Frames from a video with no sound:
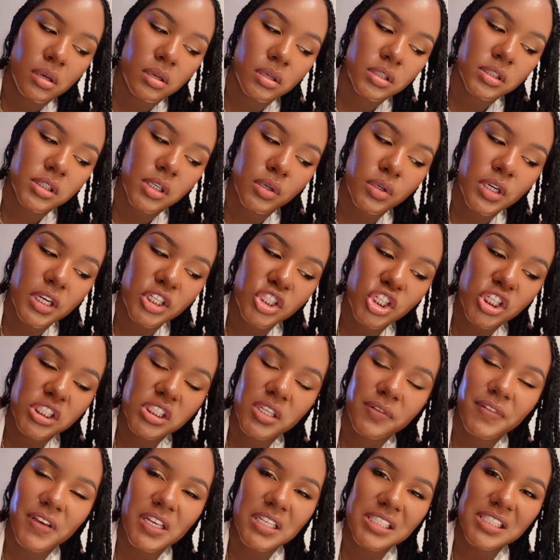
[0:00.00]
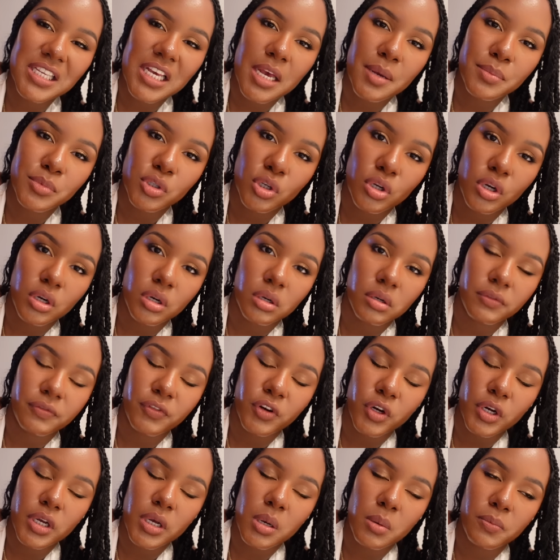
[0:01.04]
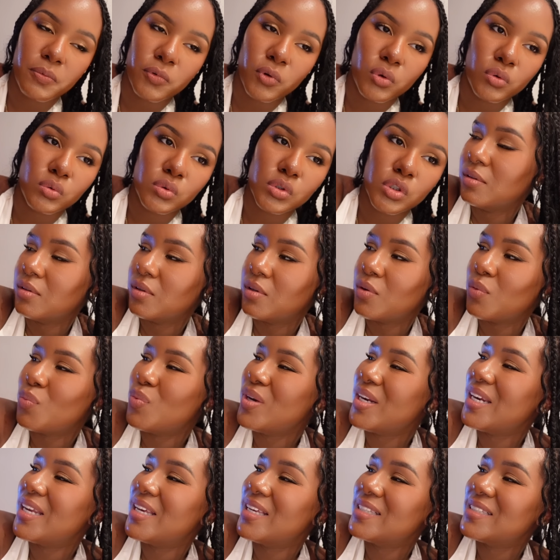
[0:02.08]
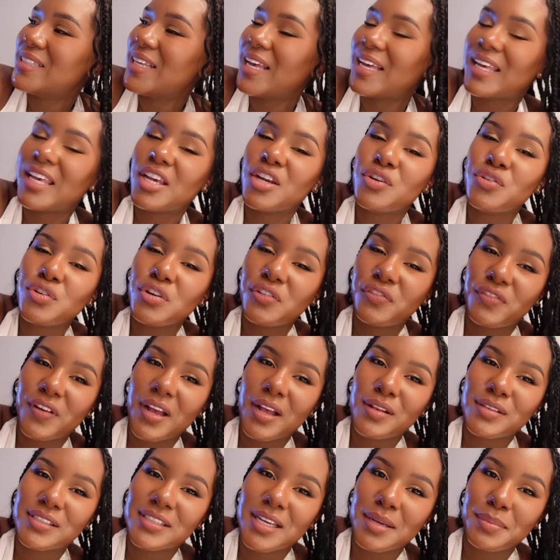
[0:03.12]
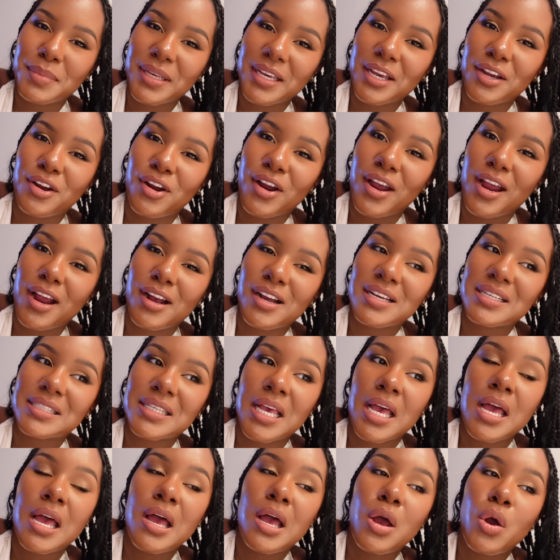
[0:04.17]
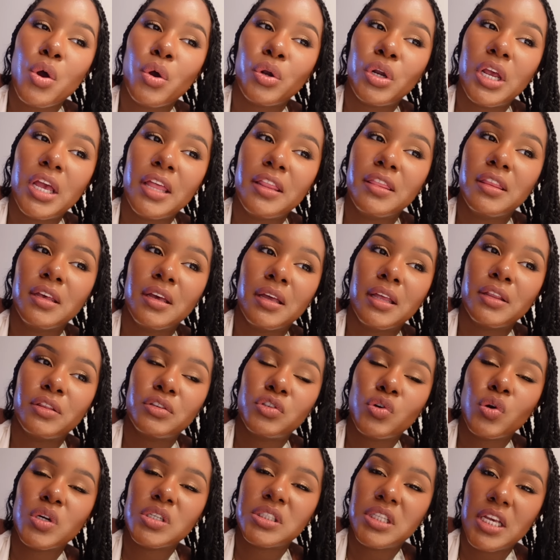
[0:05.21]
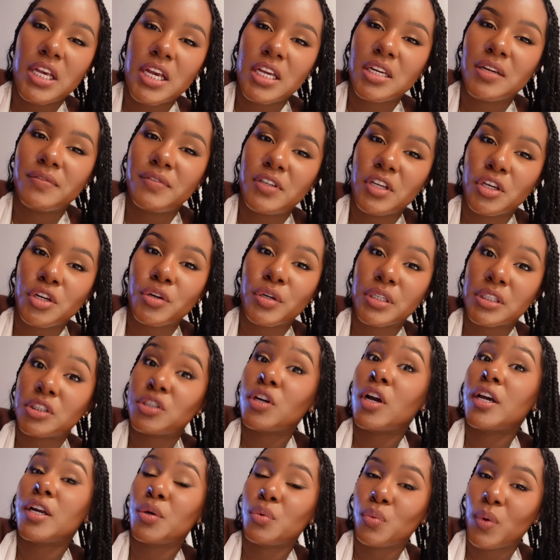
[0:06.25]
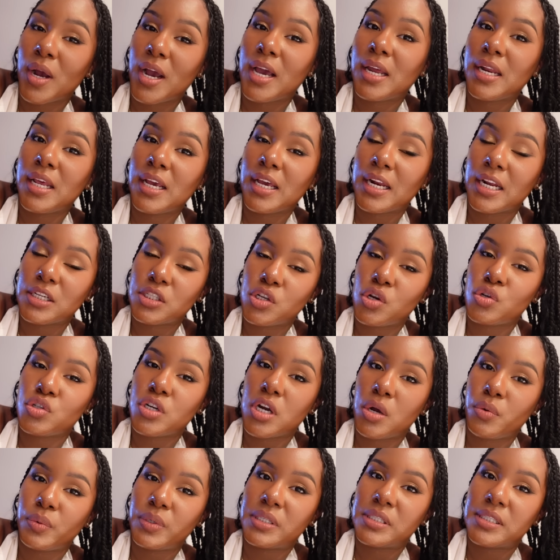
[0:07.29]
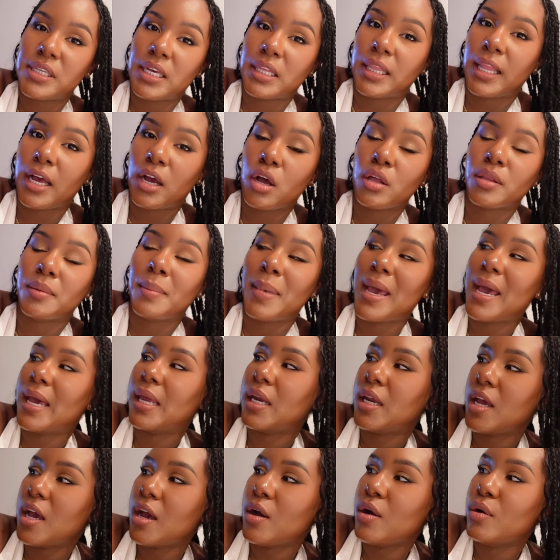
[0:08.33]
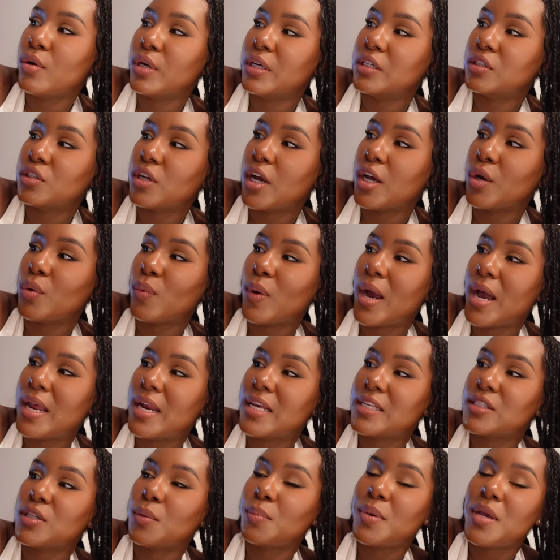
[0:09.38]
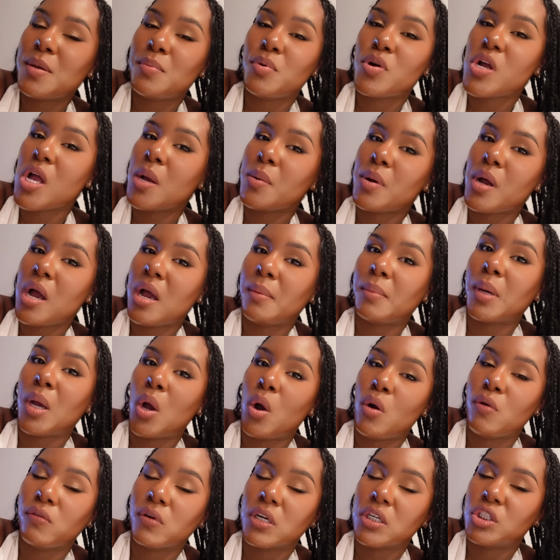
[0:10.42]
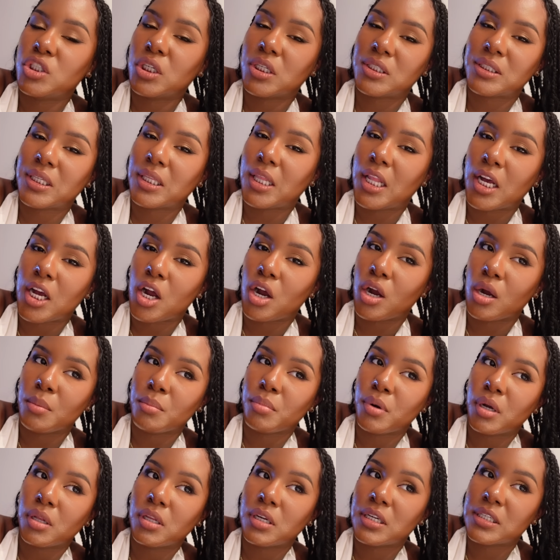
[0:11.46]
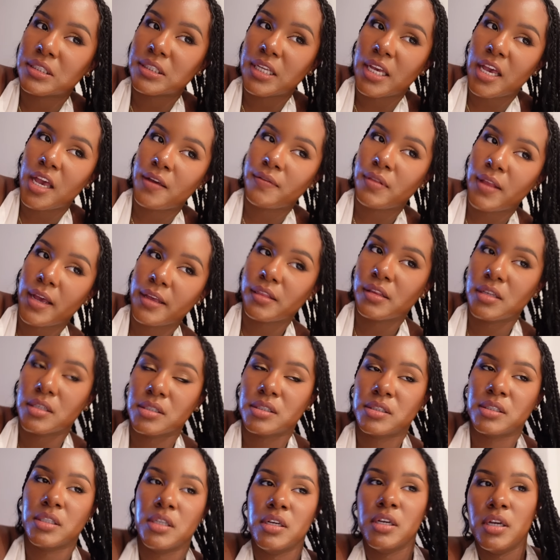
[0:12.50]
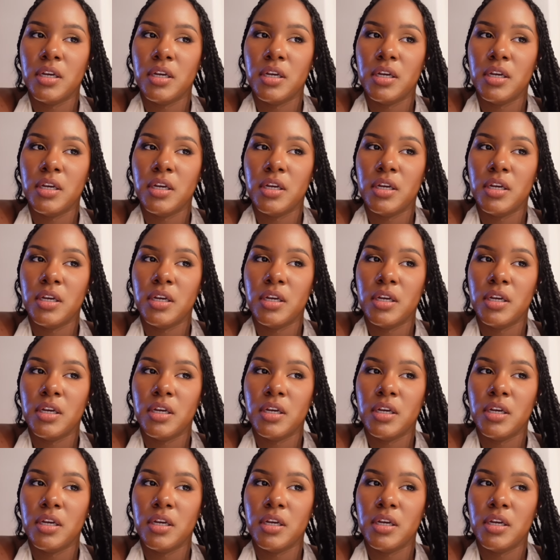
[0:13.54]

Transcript: so digestive enzymes are very helpful what is that Kendra found something in her hair because and the towards the end of dinner it started raining and i told y'all we sat like on the patio and it started raining so people kept coming over adjusting like our umbrella because they have like this